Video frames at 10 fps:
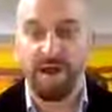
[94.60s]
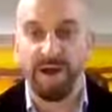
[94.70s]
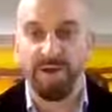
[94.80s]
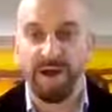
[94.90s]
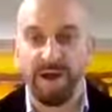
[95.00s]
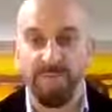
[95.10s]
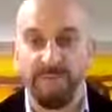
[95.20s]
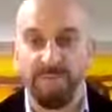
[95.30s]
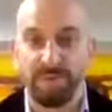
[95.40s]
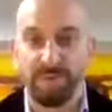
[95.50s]
A lot of
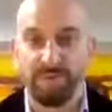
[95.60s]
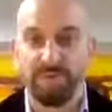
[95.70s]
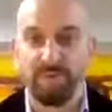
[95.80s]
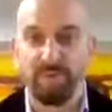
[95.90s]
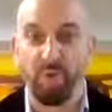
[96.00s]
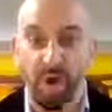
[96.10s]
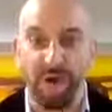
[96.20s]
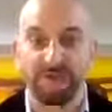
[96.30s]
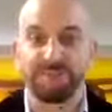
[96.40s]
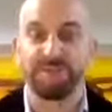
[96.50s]
people
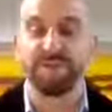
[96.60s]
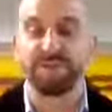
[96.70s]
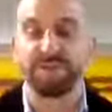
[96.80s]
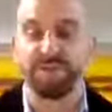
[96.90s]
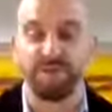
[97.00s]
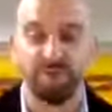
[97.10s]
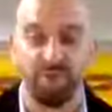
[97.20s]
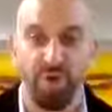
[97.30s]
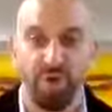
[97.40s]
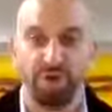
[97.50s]
want to
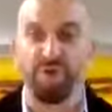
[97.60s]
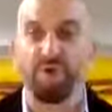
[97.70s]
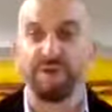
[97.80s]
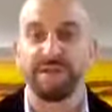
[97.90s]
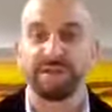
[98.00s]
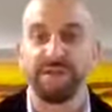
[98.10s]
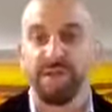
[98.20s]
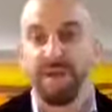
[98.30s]
control their coins.